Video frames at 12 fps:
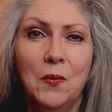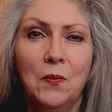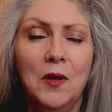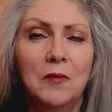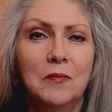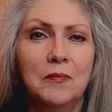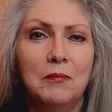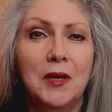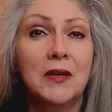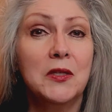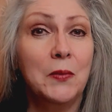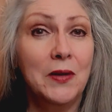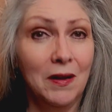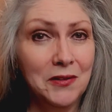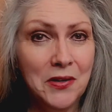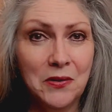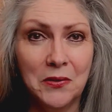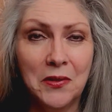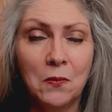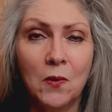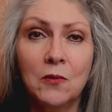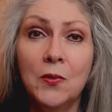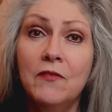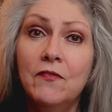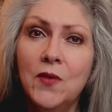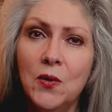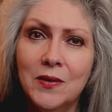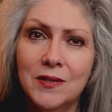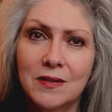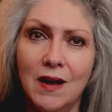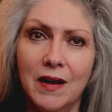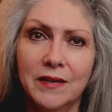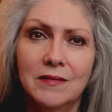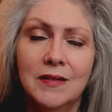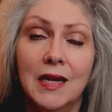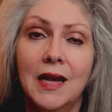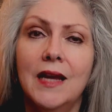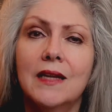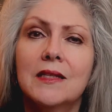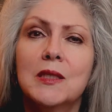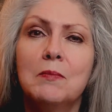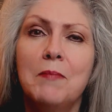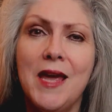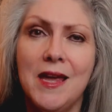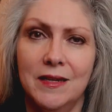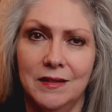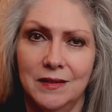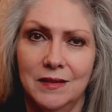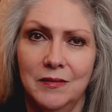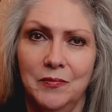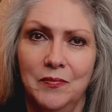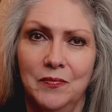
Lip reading: Well, because we all know that what we focus on expands.